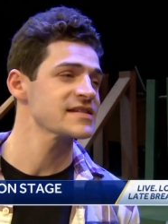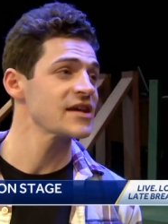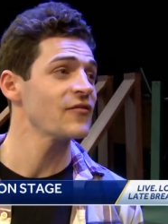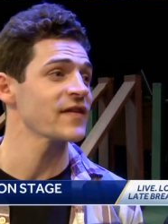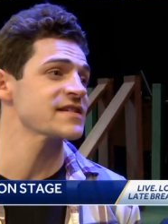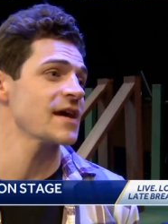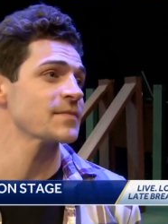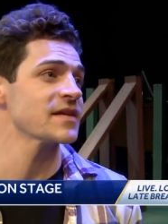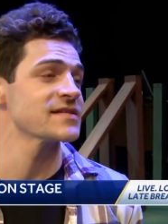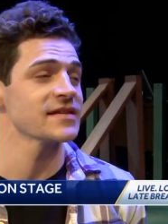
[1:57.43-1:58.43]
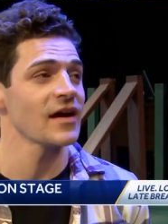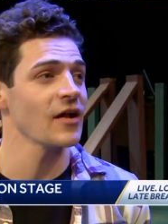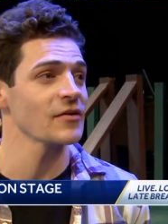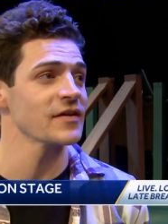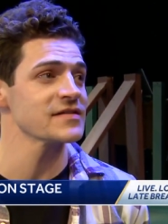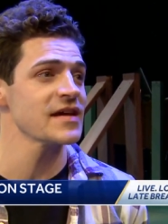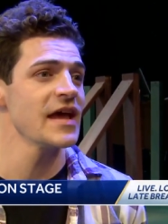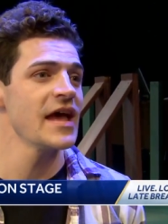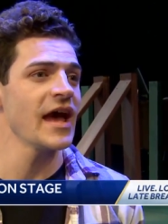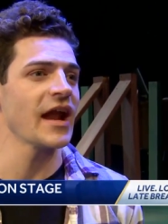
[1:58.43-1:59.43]
self acceptance and tolerance.
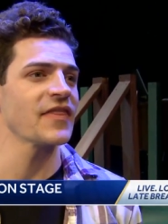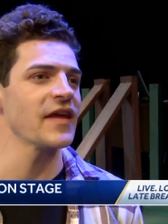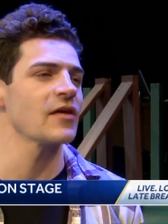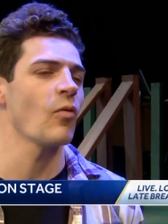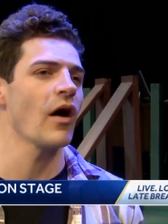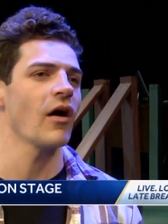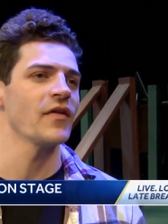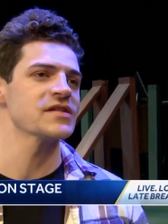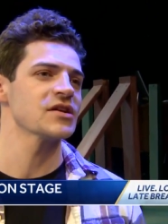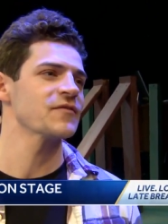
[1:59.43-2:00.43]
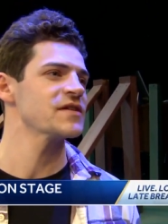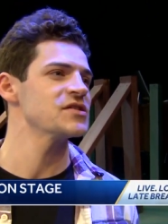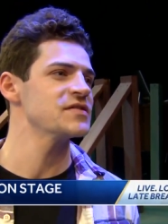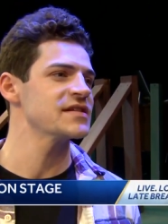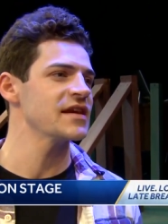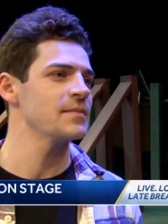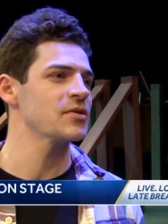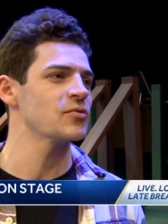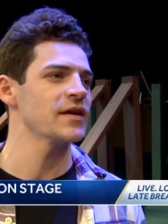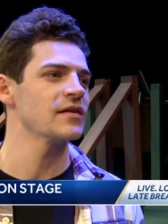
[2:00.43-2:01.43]
And I think while on the surface you see it
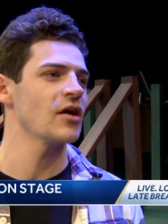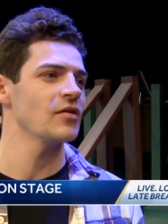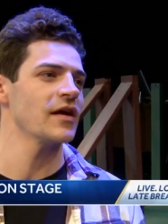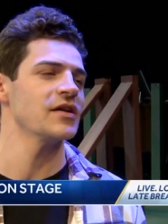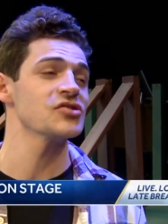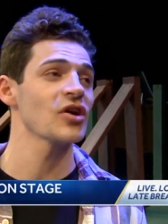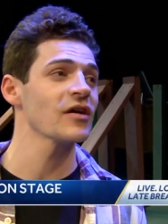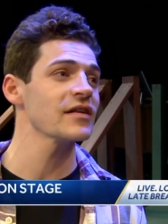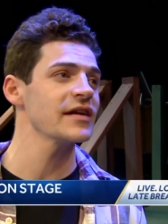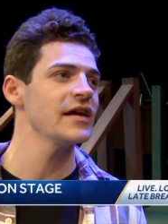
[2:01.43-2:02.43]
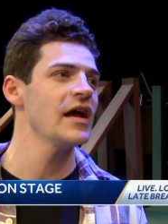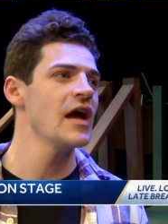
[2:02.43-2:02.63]
between Lola and Charlie,